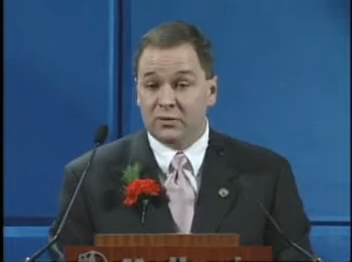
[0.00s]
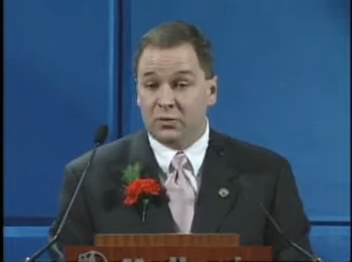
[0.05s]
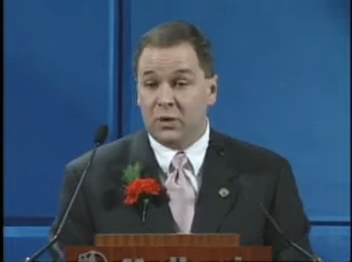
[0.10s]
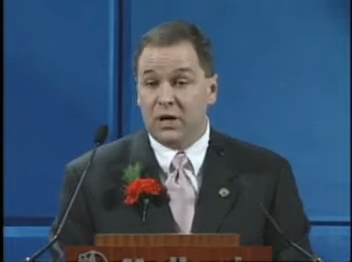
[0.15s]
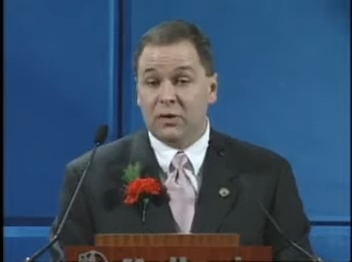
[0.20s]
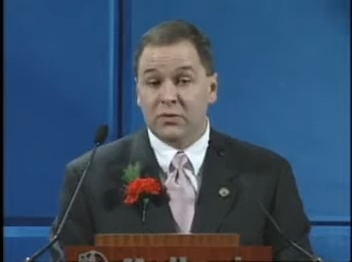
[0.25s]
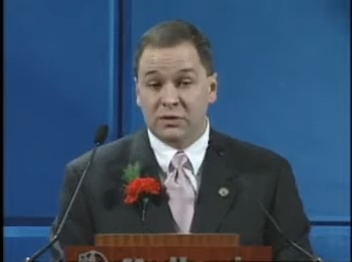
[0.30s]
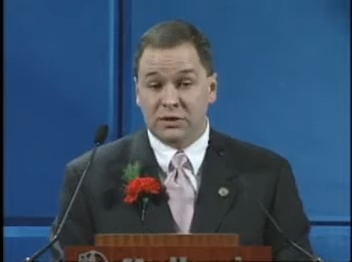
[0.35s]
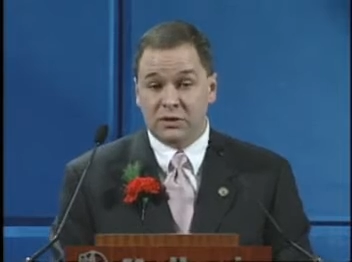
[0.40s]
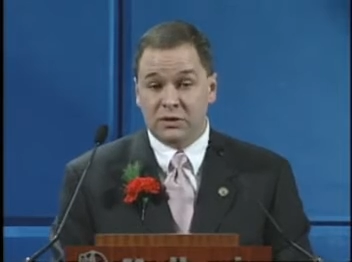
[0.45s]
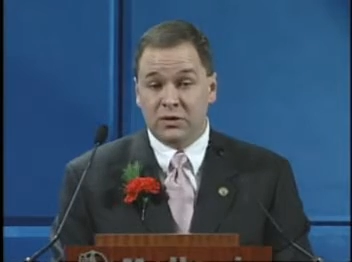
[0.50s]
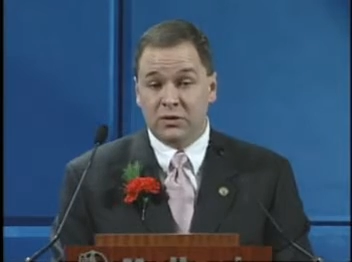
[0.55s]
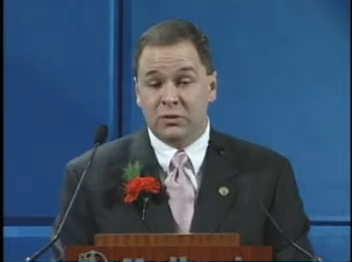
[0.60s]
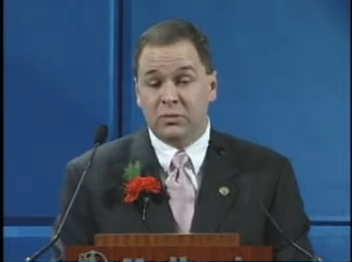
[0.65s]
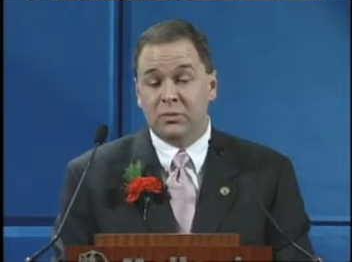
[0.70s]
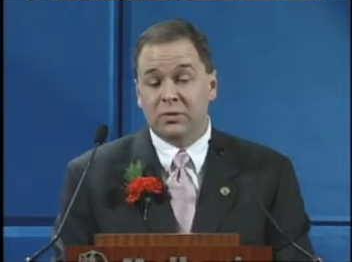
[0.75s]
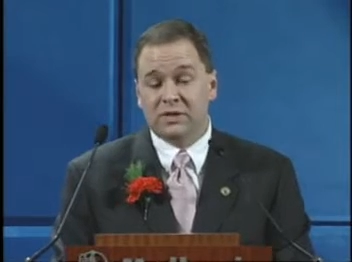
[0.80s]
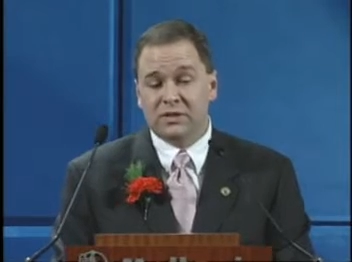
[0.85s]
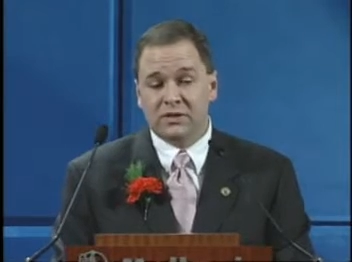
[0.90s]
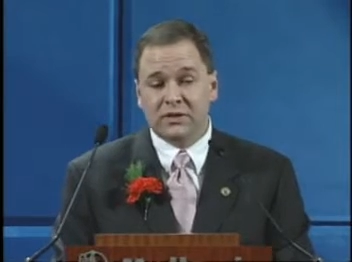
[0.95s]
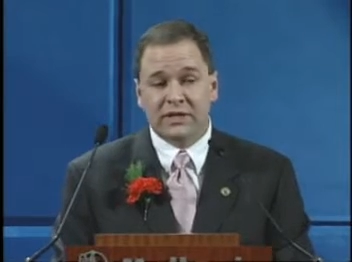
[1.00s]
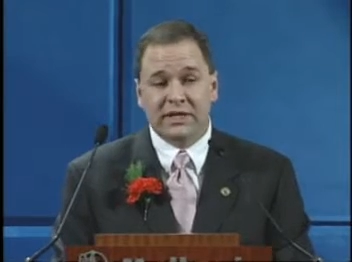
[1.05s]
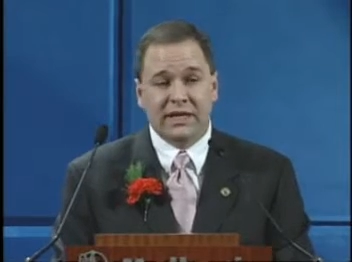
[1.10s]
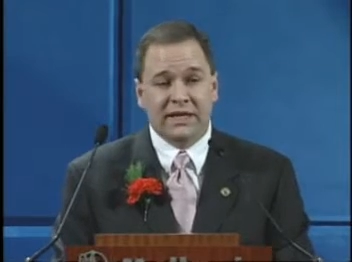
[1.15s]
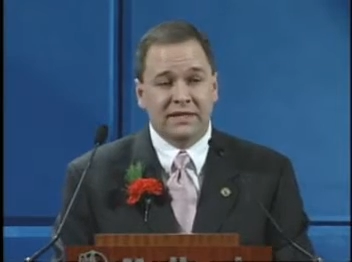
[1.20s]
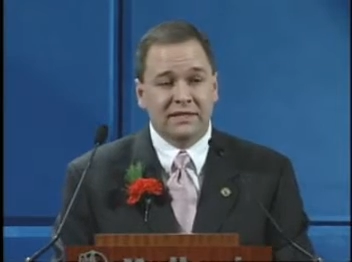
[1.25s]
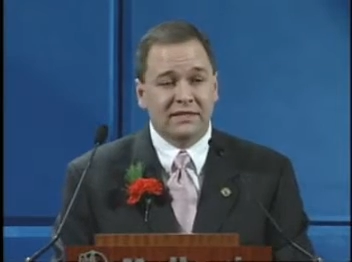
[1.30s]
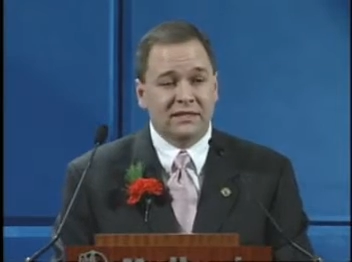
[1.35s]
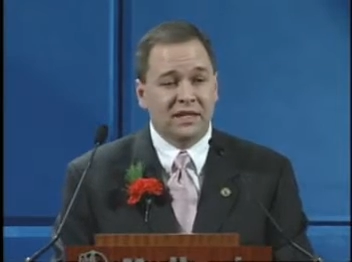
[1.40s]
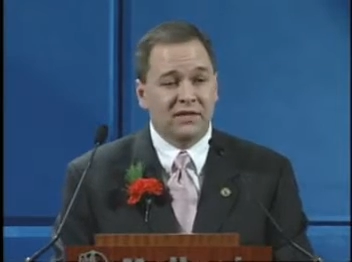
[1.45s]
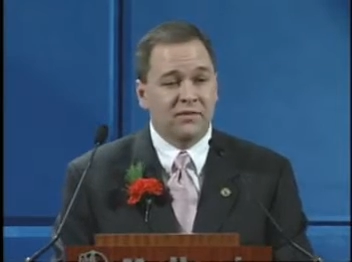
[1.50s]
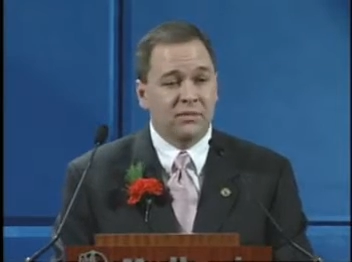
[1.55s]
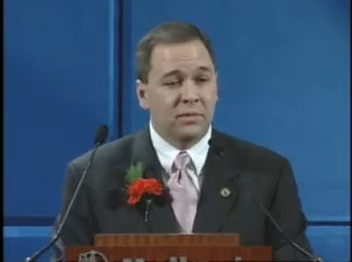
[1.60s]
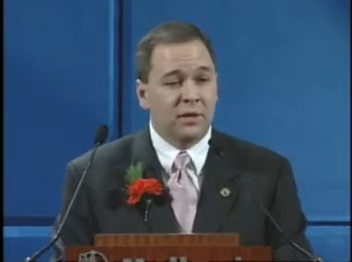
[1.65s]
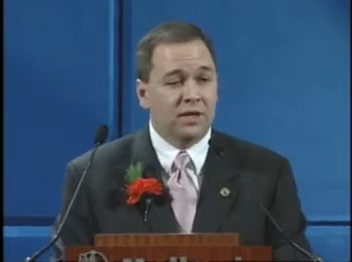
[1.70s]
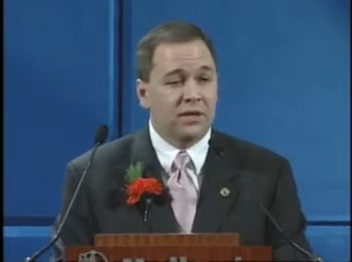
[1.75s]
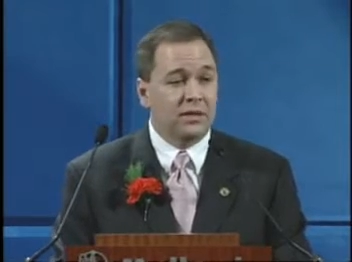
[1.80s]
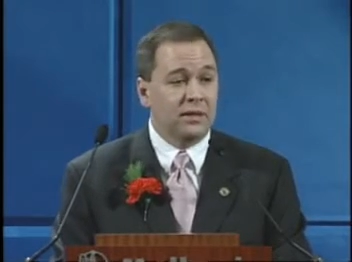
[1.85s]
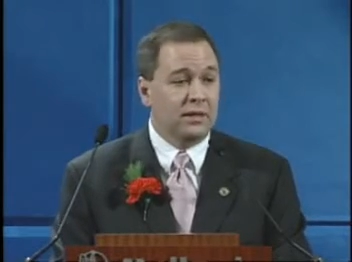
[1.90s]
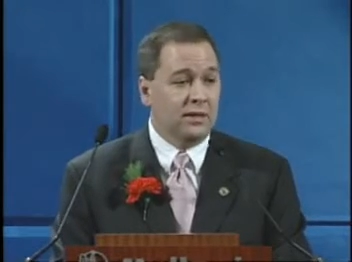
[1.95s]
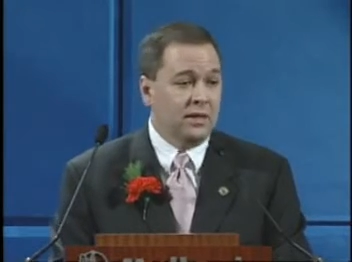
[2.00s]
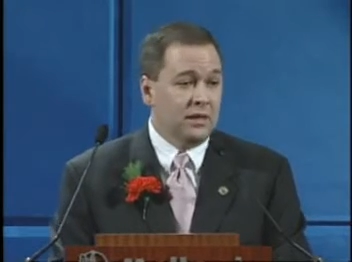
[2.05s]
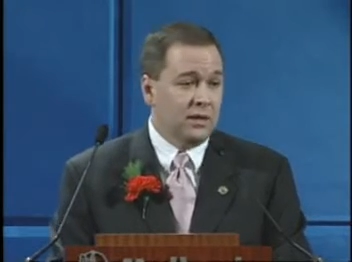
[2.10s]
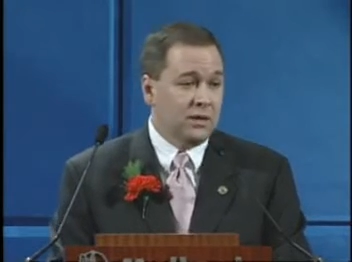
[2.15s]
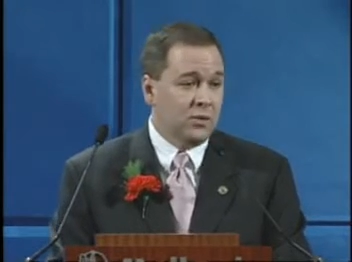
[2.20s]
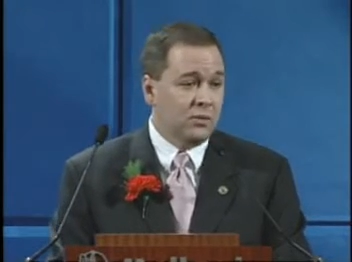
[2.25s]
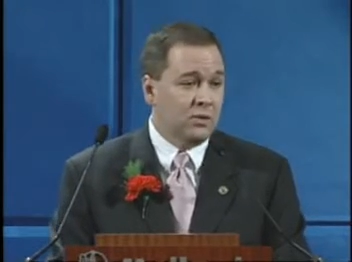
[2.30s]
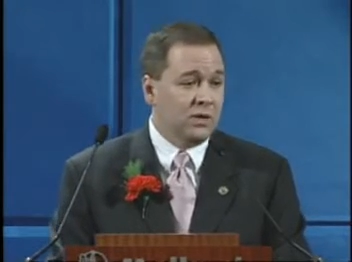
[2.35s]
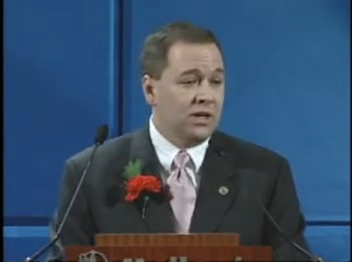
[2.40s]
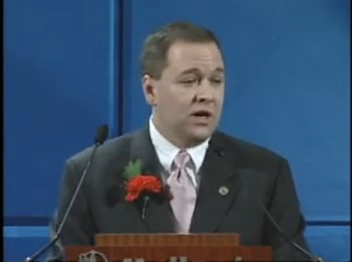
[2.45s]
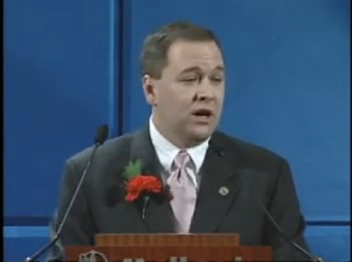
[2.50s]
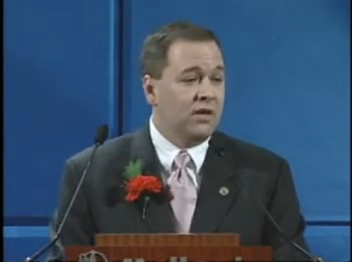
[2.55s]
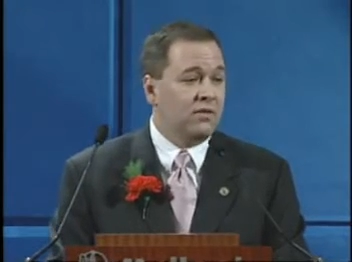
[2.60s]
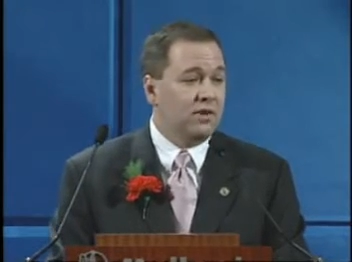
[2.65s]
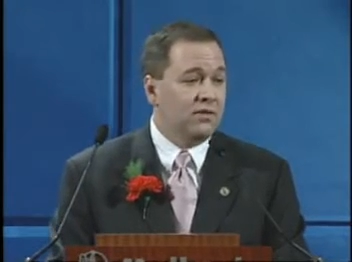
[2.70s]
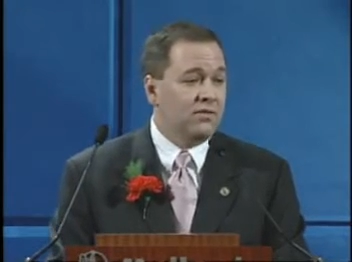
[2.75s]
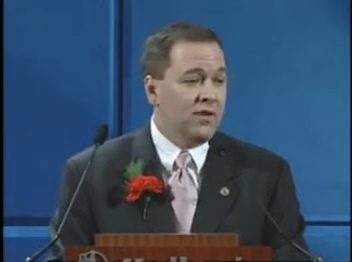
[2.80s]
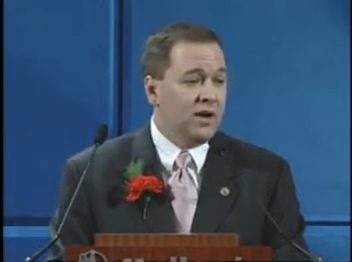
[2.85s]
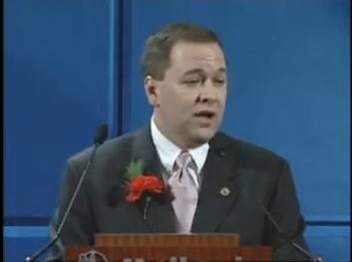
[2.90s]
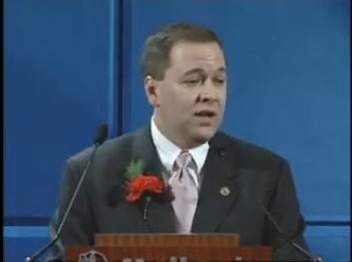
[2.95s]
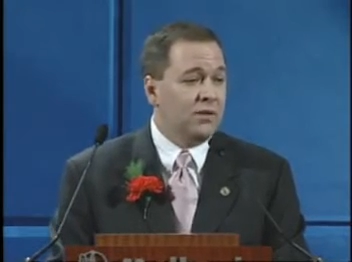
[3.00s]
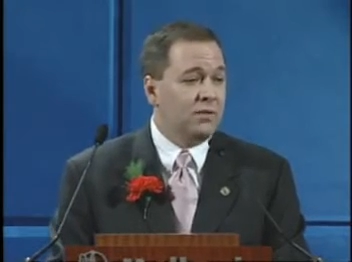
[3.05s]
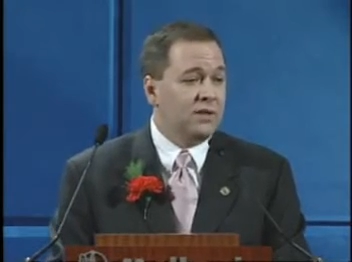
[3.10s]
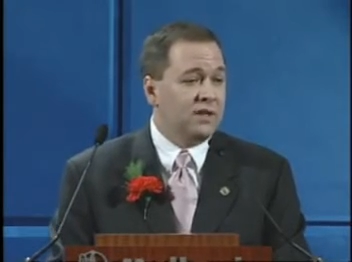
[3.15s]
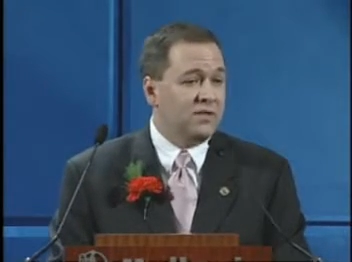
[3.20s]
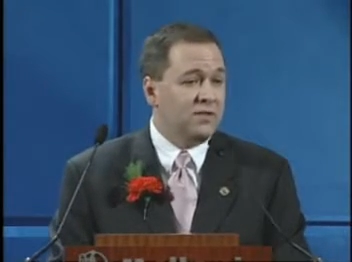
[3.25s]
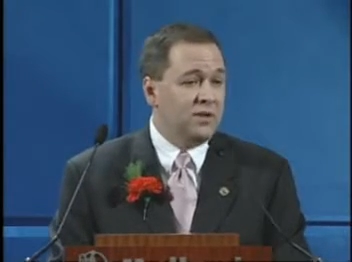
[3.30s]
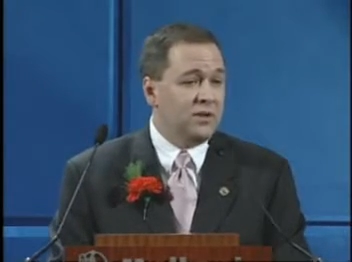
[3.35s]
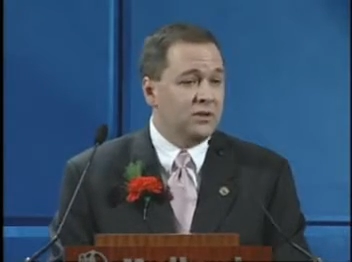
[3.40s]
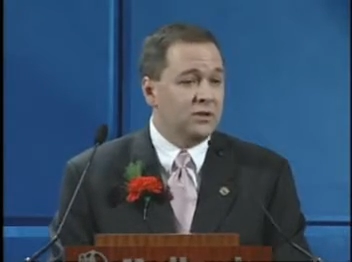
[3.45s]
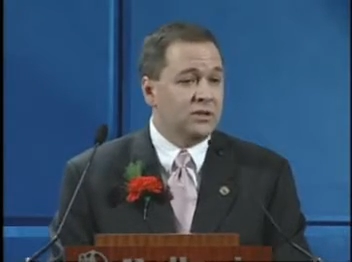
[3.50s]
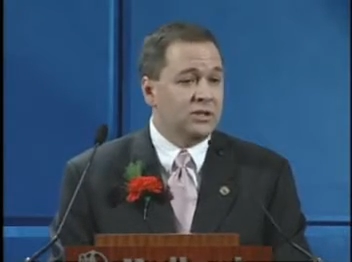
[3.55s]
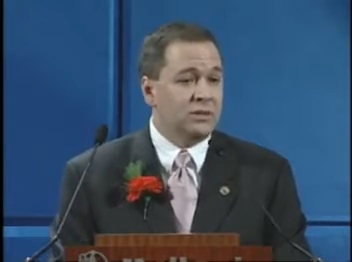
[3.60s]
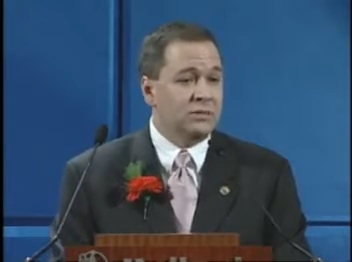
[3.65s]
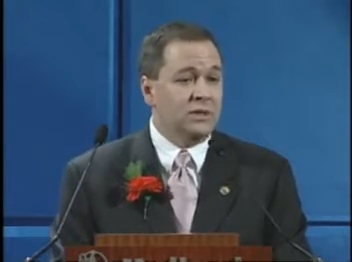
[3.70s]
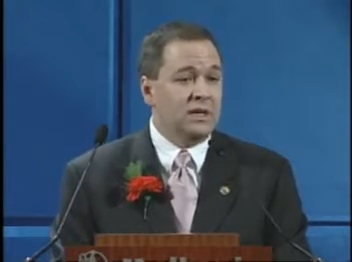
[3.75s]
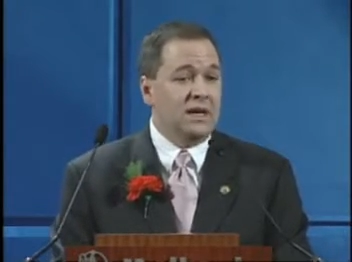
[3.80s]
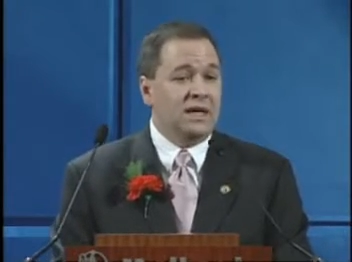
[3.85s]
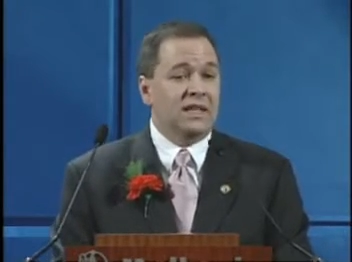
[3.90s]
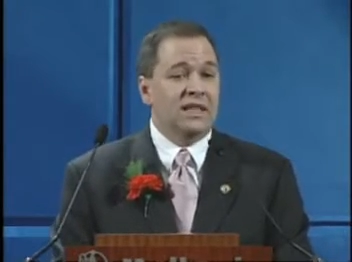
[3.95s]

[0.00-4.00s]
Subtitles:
where I was told was looking at a 7-month recovery following a fusion,